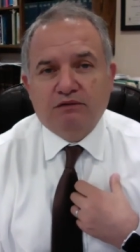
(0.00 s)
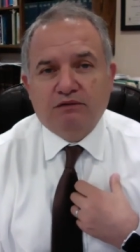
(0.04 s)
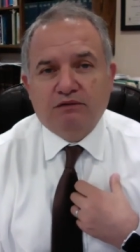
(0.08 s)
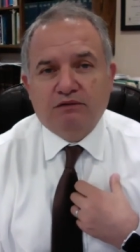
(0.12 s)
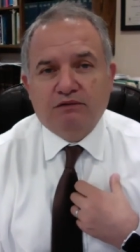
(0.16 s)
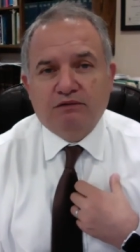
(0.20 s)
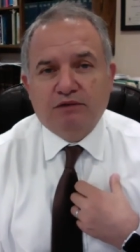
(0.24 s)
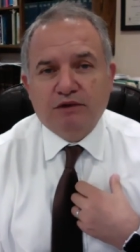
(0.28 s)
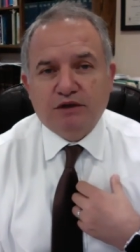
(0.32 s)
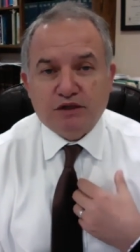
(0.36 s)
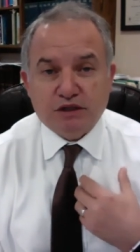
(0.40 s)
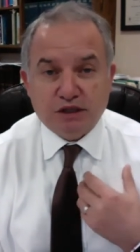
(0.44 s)

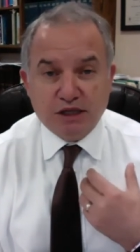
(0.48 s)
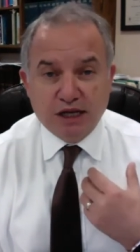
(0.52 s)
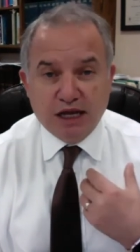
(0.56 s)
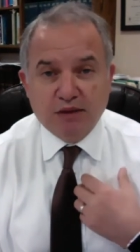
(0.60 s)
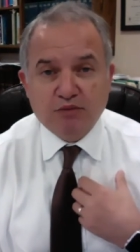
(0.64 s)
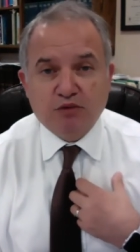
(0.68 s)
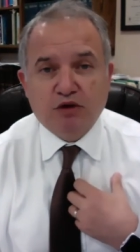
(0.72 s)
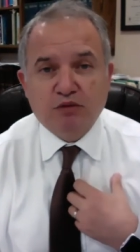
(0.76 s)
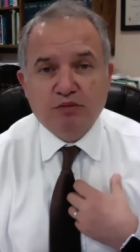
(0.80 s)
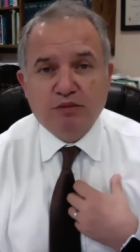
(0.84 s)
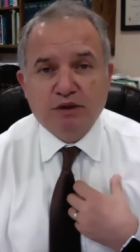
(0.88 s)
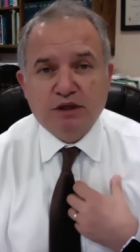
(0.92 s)
His name
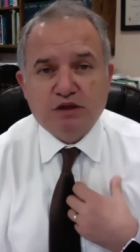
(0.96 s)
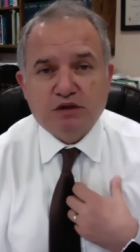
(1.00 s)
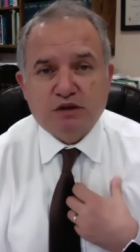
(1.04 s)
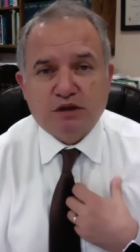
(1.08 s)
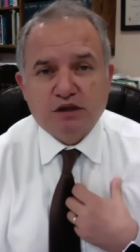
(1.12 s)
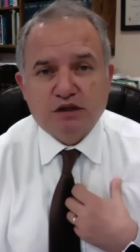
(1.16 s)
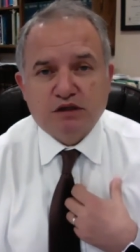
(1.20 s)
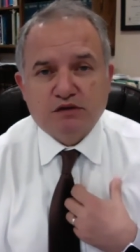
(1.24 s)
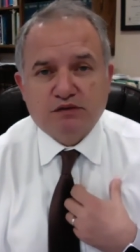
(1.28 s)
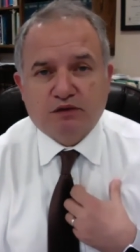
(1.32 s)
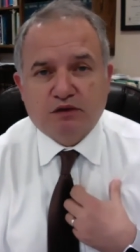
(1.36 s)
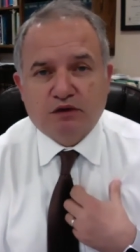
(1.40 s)
will be
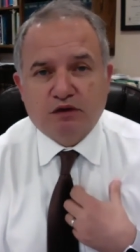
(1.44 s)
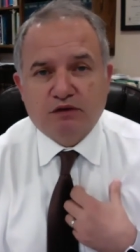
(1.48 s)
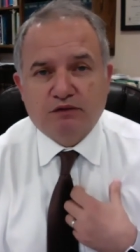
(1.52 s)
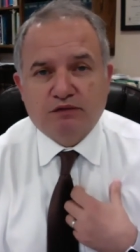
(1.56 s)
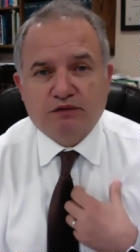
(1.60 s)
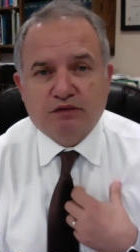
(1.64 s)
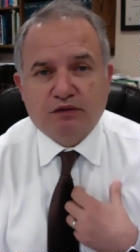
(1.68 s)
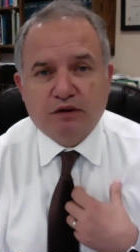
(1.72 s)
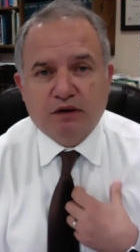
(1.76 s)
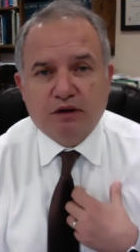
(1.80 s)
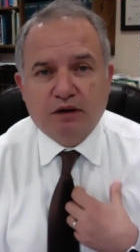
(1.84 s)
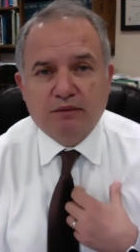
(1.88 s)
transformed
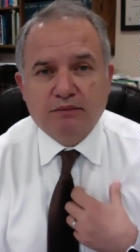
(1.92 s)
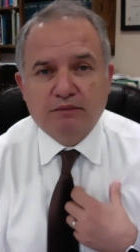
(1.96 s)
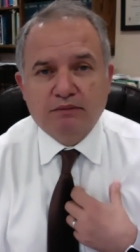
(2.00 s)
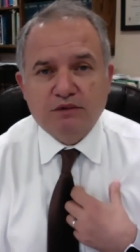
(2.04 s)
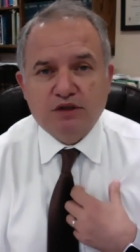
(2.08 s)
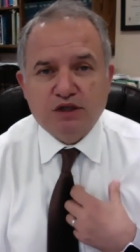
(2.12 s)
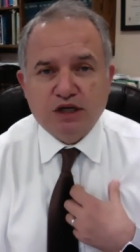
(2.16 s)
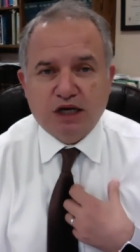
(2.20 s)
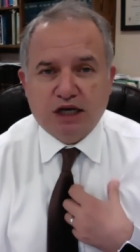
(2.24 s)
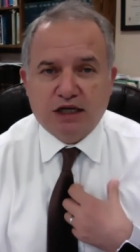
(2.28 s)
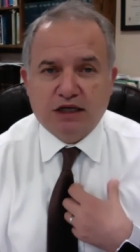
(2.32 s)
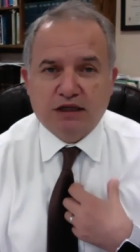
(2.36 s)
from
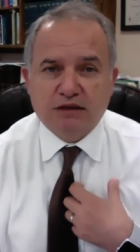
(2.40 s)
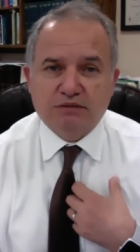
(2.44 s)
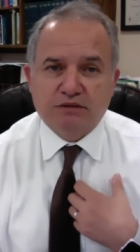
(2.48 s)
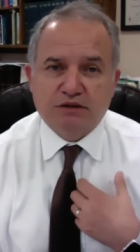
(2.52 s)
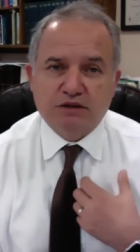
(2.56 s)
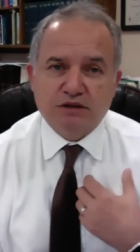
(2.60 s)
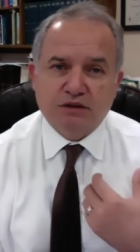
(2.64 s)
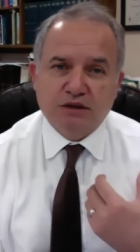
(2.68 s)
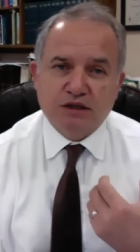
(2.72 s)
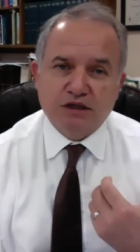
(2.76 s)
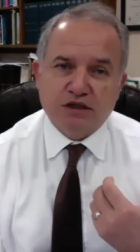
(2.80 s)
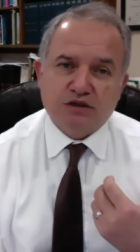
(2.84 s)
Jacob
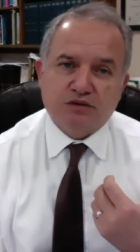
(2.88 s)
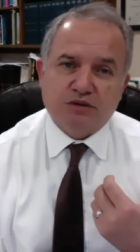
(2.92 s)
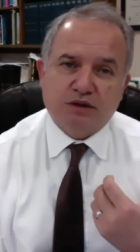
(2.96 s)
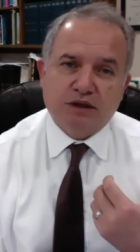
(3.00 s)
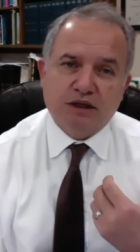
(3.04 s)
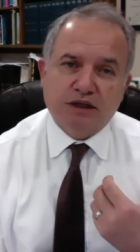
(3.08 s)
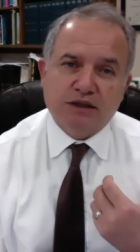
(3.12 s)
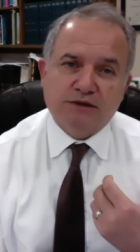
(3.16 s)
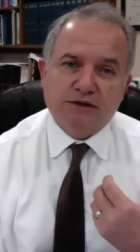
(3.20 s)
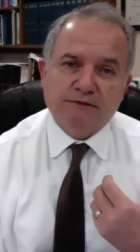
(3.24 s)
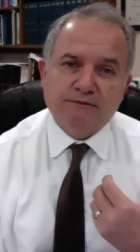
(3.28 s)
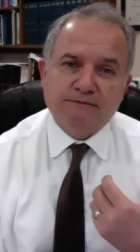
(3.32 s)
to
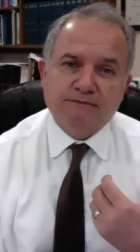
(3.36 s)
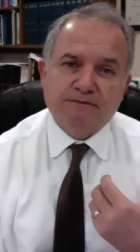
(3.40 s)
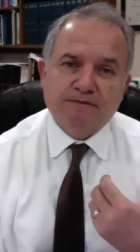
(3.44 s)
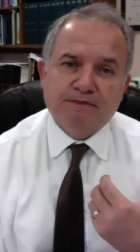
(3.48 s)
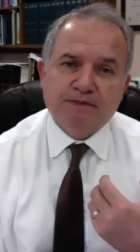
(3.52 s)
Israel,